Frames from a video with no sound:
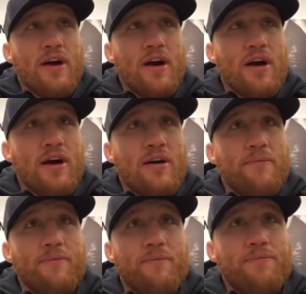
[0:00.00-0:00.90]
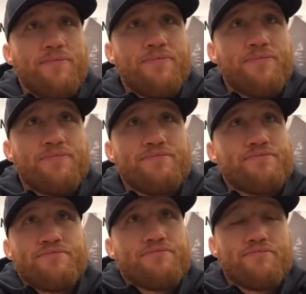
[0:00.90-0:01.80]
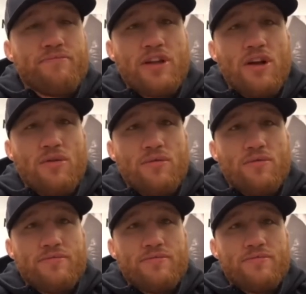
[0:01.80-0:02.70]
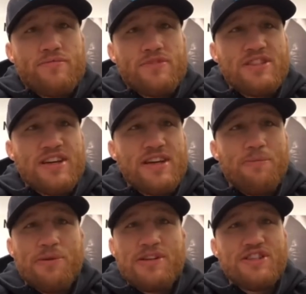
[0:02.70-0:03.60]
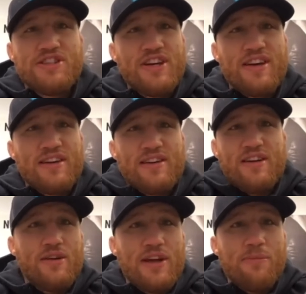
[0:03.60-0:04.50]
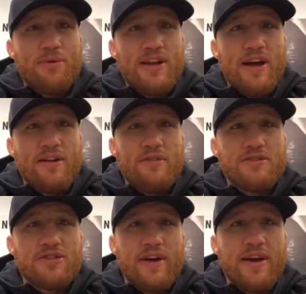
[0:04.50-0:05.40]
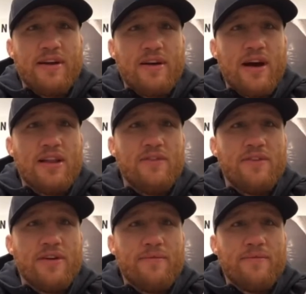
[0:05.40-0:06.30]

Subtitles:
You know, seeing a piece, you know, get put down, that was great. I loved it.